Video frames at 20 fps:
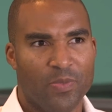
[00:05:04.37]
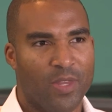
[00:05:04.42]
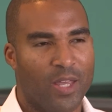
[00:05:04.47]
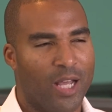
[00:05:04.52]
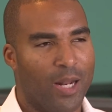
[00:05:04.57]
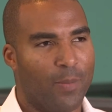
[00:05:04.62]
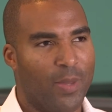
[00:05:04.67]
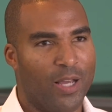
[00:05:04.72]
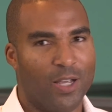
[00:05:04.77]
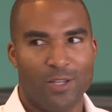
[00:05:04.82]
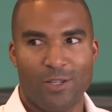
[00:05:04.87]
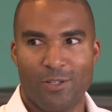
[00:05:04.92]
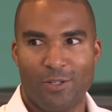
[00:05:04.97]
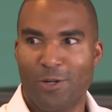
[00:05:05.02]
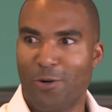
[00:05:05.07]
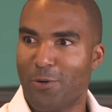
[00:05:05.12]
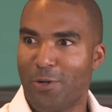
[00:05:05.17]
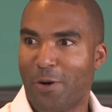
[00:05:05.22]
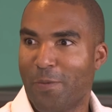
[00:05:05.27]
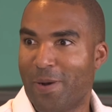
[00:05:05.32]
And I'm like, you
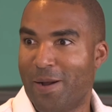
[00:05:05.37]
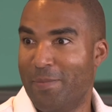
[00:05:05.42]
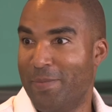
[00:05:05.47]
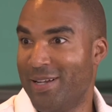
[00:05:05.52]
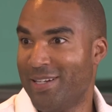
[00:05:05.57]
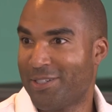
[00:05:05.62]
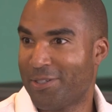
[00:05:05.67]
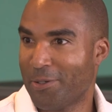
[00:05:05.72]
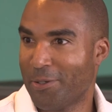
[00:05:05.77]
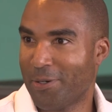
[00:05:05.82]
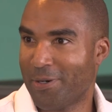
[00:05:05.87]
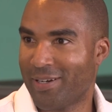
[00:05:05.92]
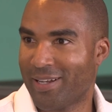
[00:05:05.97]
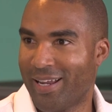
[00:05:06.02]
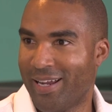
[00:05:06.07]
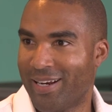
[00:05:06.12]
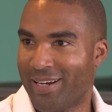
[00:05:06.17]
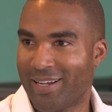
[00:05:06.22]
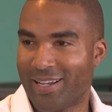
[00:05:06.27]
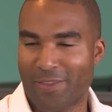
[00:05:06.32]
don't know my mentor?
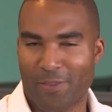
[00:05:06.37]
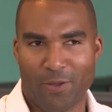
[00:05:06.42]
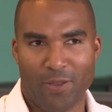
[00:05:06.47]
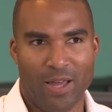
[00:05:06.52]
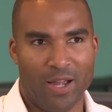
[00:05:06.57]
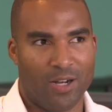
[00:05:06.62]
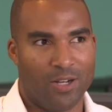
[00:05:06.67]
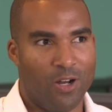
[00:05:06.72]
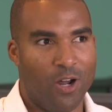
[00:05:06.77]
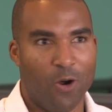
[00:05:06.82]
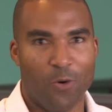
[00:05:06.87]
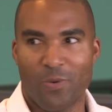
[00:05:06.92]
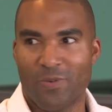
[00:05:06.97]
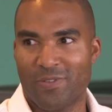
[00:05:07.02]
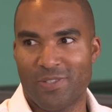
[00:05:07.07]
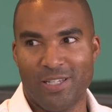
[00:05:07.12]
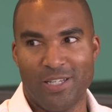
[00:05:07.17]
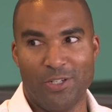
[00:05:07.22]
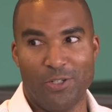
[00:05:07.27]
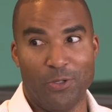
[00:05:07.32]
Like, they're like, no, we've
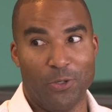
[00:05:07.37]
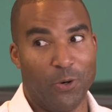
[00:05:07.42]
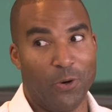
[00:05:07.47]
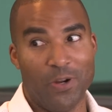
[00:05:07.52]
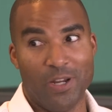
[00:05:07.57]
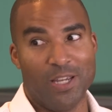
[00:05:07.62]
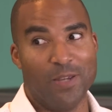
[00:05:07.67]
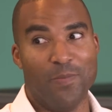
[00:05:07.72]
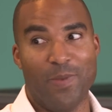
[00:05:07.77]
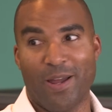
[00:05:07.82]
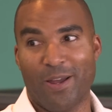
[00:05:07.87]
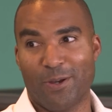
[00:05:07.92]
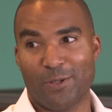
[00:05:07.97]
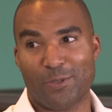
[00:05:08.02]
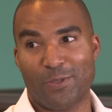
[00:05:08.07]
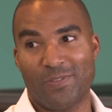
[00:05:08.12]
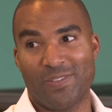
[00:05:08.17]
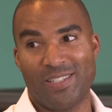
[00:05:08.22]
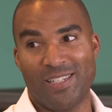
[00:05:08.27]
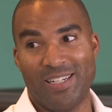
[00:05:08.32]
seen your
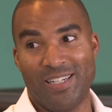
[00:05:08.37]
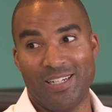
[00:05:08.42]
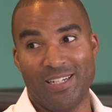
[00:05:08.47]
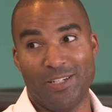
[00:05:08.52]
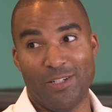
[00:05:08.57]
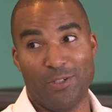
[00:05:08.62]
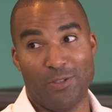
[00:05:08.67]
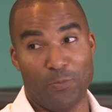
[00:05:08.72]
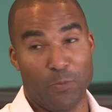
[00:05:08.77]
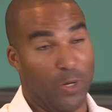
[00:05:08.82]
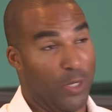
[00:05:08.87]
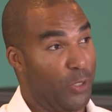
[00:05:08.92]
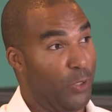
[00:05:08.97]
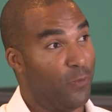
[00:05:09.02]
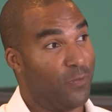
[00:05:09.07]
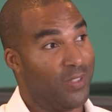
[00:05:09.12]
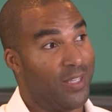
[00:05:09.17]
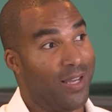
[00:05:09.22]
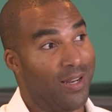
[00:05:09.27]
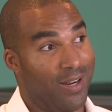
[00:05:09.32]
emails, we've seen what
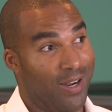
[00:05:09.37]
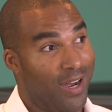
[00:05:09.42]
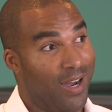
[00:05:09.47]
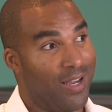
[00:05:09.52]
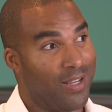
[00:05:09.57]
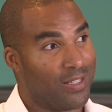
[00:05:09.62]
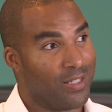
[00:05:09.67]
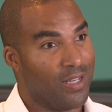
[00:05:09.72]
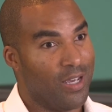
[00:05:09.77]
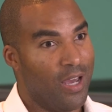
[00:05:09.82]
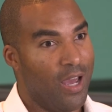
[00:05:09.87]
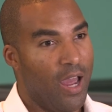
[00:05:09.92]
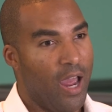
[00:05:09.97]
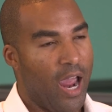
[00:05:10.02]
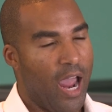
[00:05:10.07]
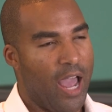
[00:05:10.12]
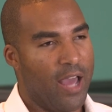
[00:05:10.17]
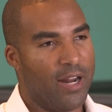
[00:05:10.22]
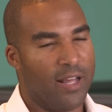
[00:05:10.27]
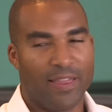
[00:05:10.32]
you've sent us.
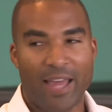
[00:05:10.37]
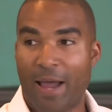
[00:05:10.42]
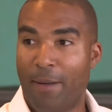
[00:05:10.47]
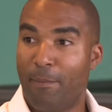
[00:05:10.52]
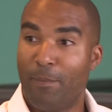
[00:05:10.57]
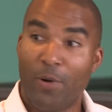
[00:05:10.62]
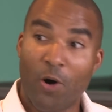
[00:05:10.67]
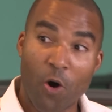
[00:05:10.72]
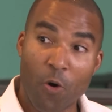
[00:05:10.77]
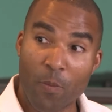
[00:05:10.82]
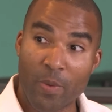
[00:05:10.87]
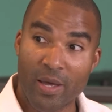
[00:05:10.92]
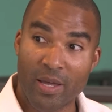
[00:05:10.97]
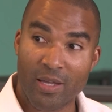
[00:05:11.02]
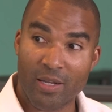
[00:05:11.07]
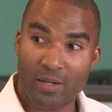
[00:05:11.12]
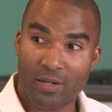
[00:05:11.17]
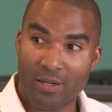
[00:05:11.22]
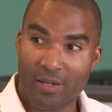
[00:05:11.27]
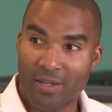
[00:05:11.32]
And at that
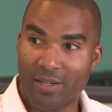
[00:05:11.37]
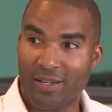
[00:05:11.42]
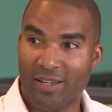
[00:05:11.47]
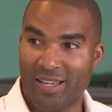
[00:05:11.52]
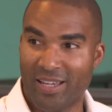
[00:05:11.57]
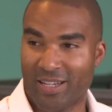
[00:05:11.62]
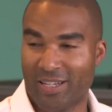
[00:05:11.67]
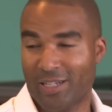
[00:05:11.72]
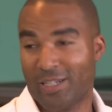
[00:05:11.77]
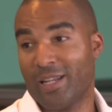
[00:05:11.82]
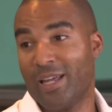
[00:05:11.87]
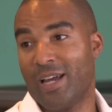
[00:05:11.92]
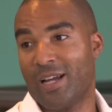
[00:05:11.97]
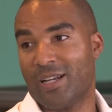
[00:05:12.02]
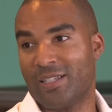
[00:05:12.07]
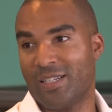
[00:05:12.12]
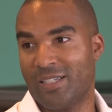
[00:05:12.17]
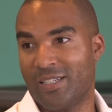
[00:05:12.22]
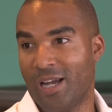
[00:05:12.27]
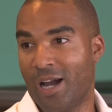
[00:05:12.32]
moment, it
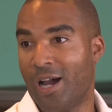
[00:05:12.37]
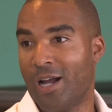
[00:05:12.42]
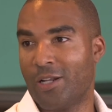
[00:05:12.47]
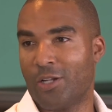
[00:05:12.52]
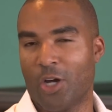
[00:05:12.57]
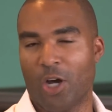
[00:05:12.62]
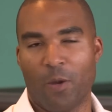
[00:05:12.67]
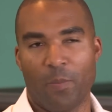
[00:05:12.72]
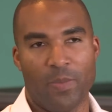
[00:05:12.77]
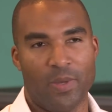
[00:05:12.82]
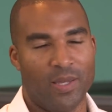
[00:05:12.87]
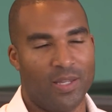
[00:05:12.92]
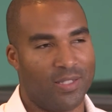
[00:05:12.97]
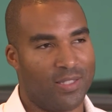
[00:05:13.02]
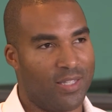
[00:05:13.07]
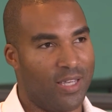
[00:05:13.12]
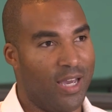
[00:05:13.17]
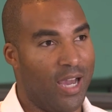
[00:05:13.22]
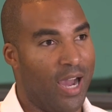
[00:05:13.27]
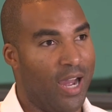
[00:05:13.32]
clicked, it dawned on me. It
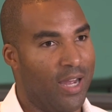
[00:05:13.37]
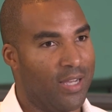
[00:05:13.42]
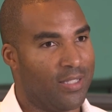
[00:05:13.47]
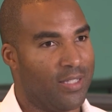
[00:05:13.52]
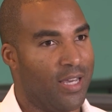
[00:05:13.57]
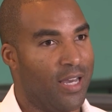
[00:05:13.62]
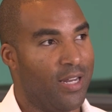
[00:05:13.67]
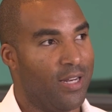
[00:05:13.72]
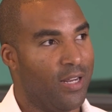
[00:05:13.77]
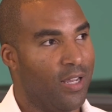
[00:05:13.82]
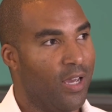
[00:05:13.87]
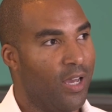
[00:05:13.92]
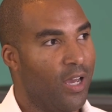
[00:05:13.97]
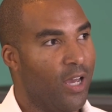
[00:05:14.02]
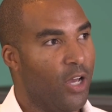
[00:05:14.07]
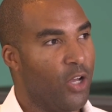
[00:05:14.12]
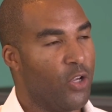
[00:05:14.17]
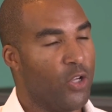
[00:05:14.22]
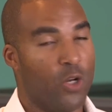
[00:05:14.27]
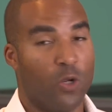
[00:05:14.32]
said, I said,
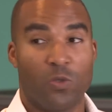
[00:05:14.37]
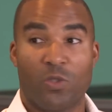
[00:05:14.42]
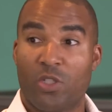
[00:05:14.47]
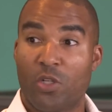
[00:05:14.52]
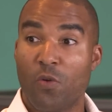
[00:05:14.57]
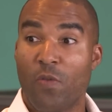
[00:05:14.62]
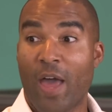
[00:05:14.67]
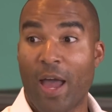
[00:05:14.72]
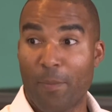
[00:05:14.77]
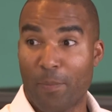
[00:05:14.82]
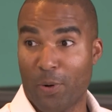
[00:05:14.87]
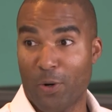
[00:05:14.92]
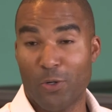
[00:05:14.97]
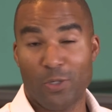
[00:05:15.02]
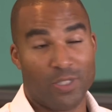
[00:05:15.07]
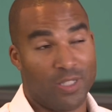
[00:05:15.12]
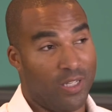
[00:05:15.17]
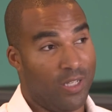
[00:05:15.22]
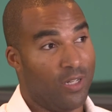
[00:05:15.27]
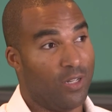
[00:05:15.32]
you know, to that
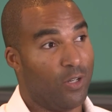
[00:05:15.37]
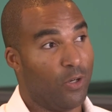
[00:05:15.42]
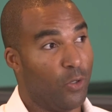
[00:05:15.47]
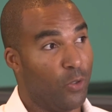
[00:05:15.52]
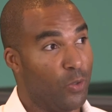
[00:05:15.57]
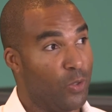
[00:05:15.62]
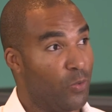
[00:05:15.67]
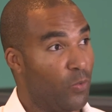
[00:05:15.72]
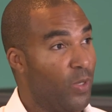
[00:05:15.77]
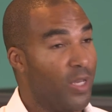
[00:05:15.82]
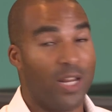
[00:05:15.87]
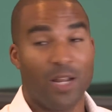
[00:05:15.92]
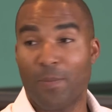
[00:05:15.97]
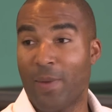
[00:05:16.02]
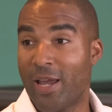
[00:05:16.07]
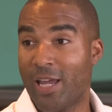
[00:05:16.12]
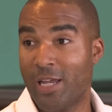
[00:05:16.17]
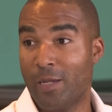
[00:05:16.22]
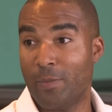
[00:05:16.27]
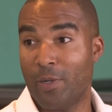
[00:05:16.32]
person who's reading
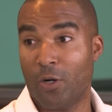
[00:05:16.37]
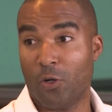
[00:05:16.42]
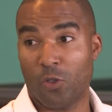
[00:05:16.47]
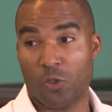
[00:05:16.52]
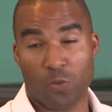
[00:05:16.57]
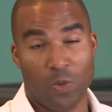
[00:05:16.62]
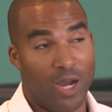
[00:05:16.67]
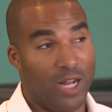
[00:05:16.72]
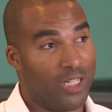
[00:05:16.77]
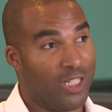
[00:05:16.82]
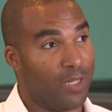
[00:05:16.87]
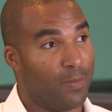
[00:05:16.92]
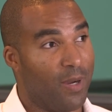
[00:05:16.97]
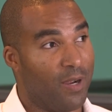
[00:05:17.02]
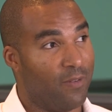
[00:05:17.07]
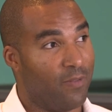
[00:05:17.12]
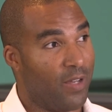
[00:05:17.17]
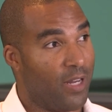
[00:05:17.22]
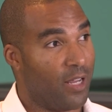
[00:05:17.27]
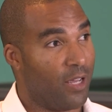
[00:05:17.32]
my email, who's watching
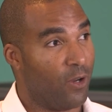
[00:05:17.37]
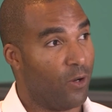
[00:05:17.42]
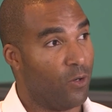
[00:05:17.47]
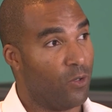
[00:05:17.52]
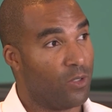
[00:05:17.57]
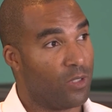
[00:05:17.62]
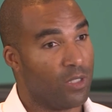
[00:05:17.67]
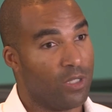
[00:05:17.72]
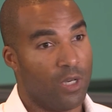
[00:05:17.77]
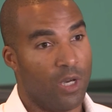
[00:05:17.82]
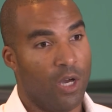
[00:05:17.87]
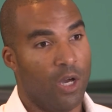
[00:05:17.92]
my videos,